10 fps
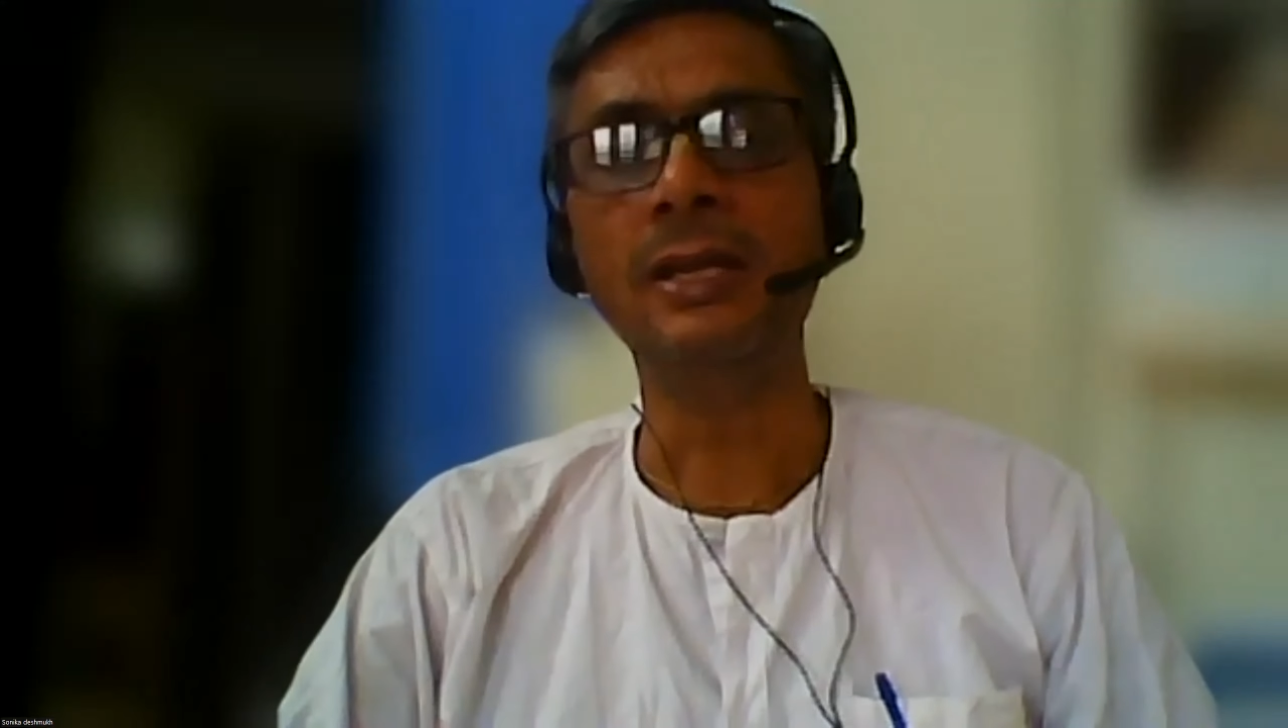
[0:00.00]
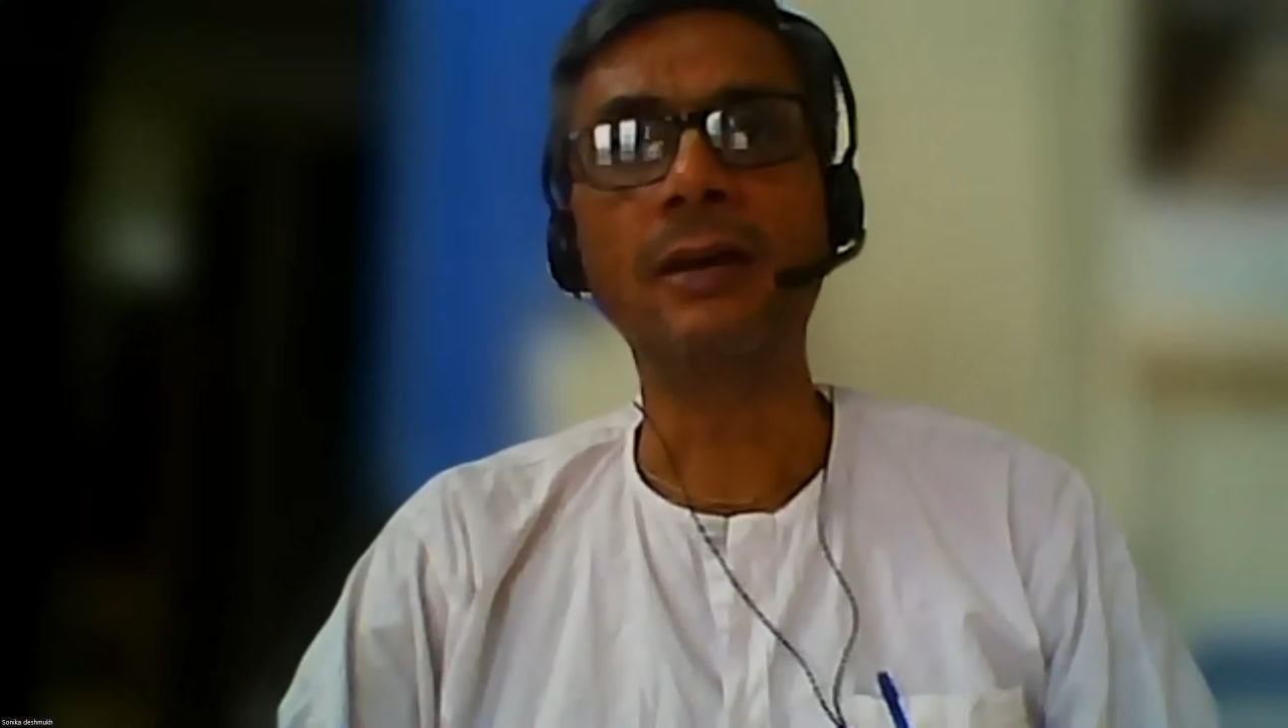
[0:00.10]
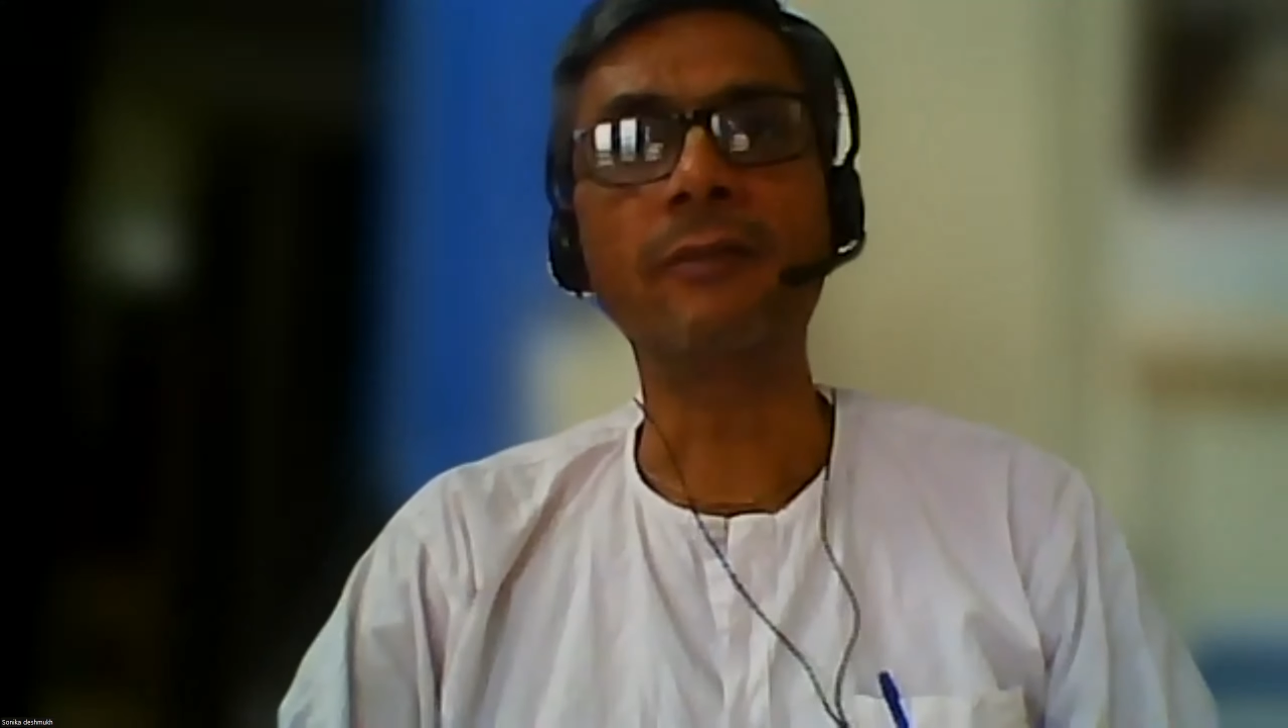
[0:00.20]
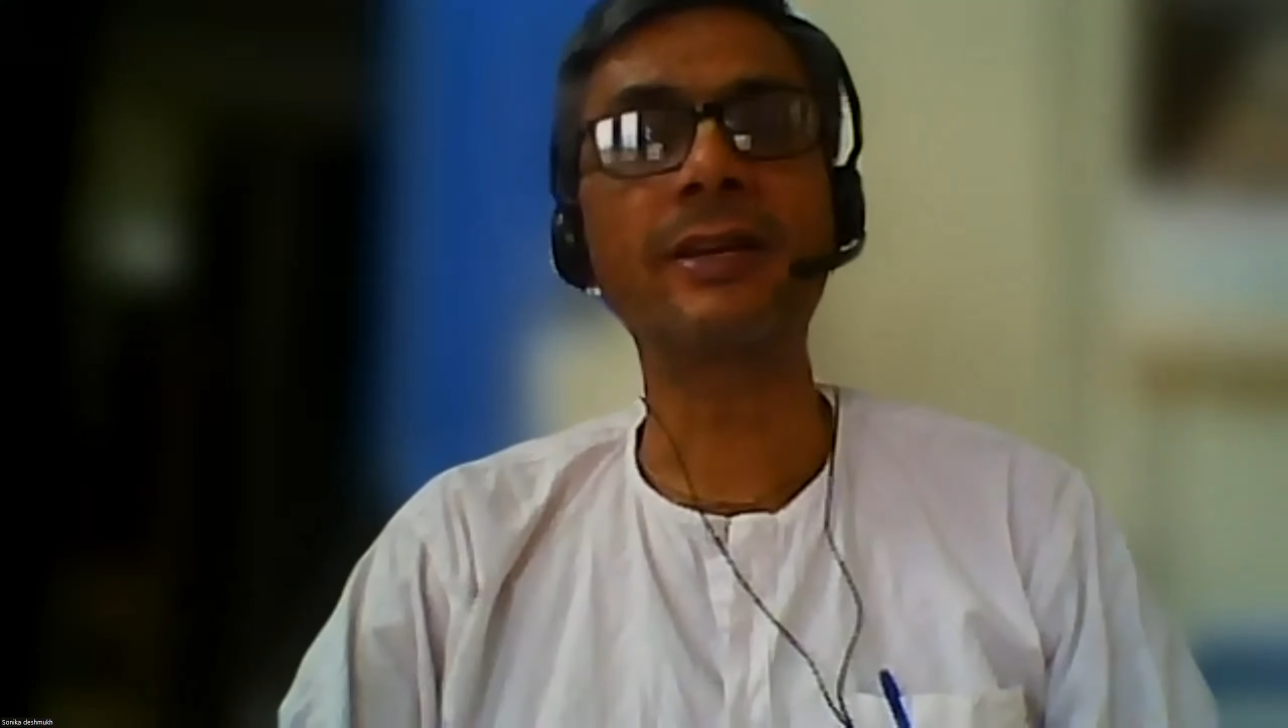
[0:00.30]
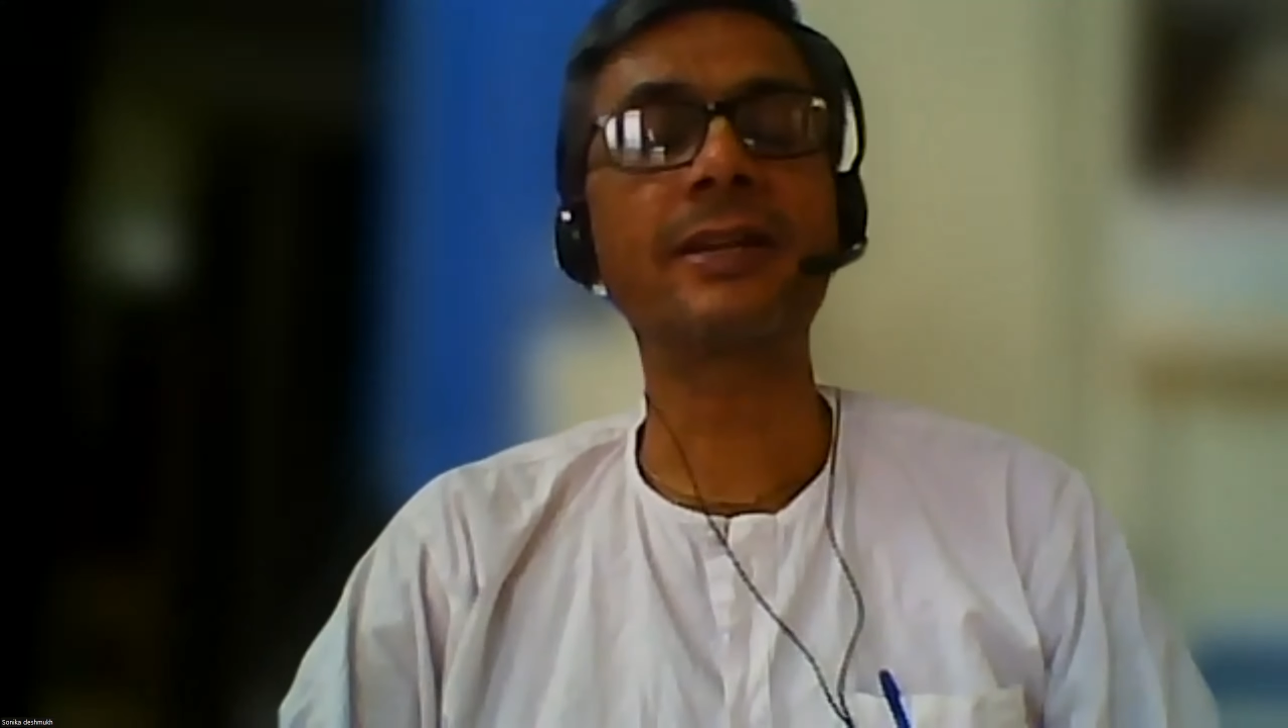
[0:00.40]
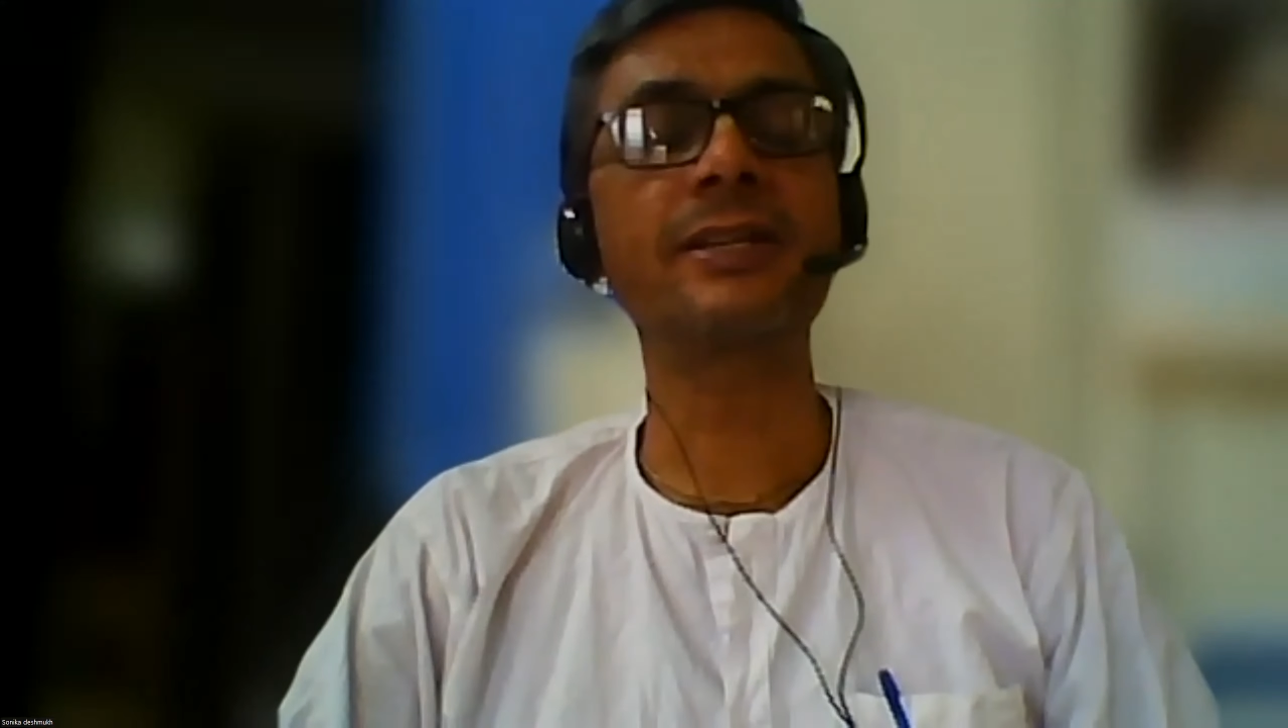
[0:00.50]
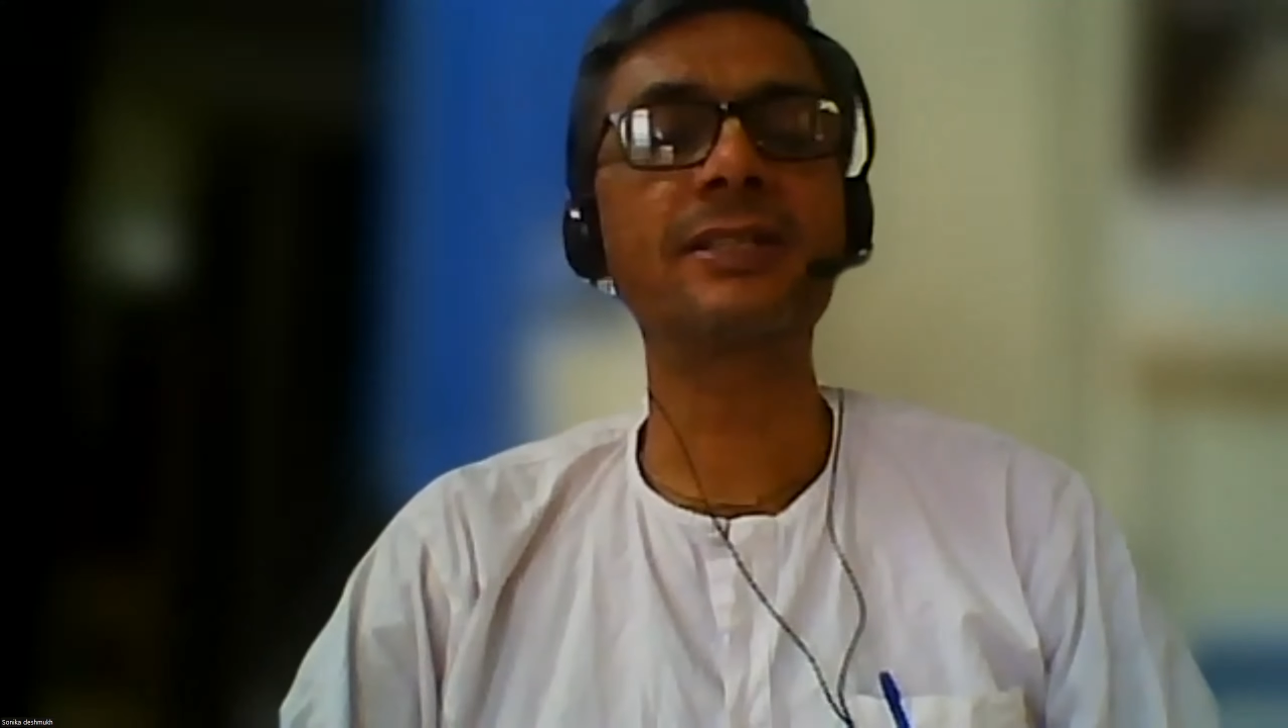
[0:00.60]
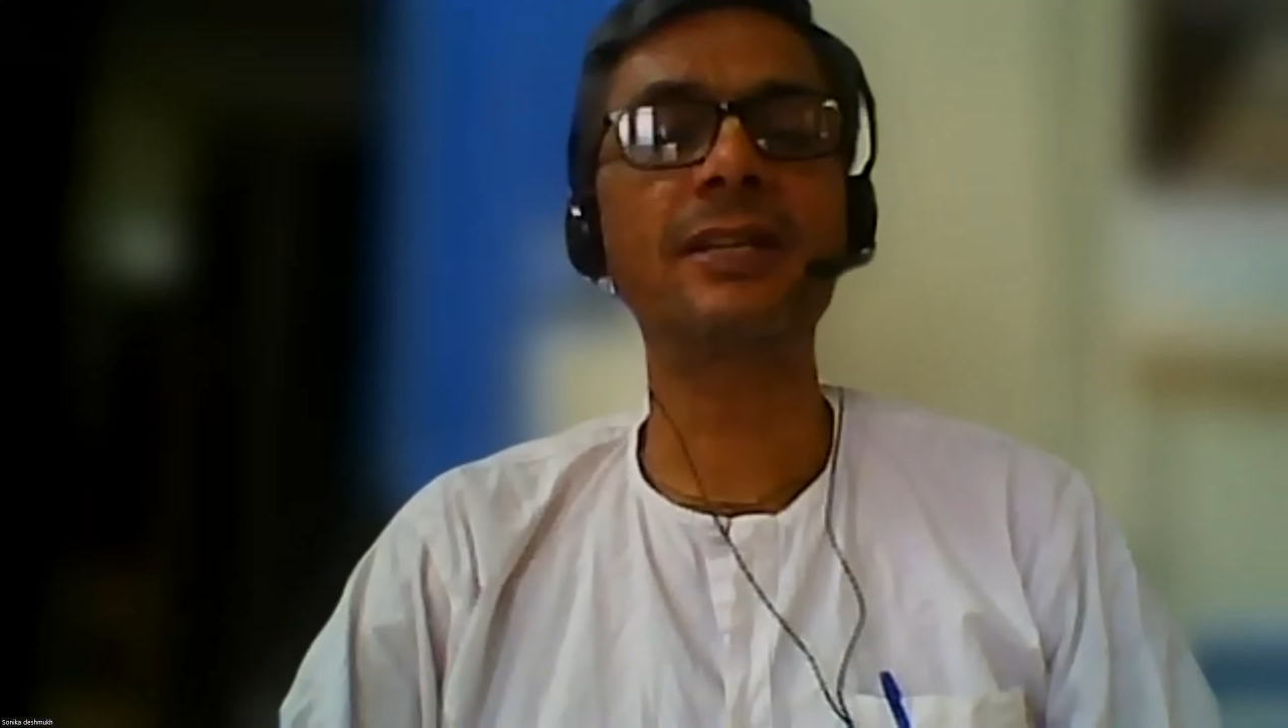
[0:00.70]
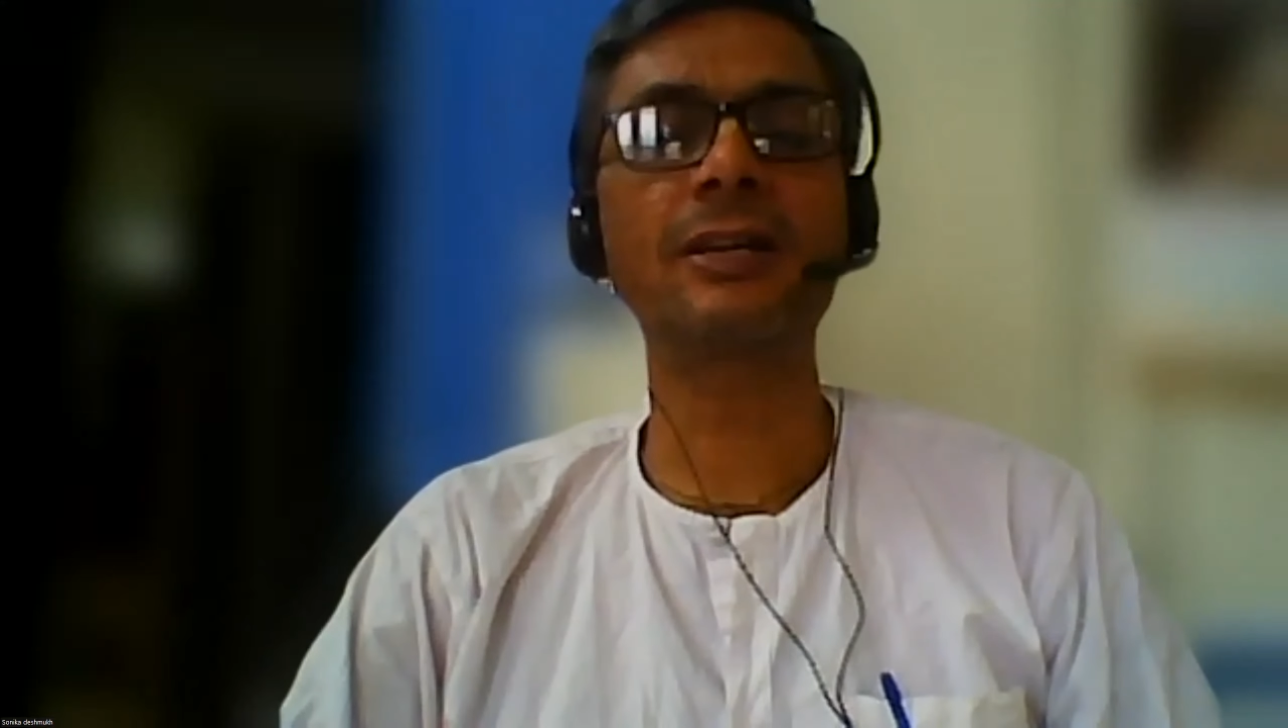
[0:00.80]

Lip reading: our Krishna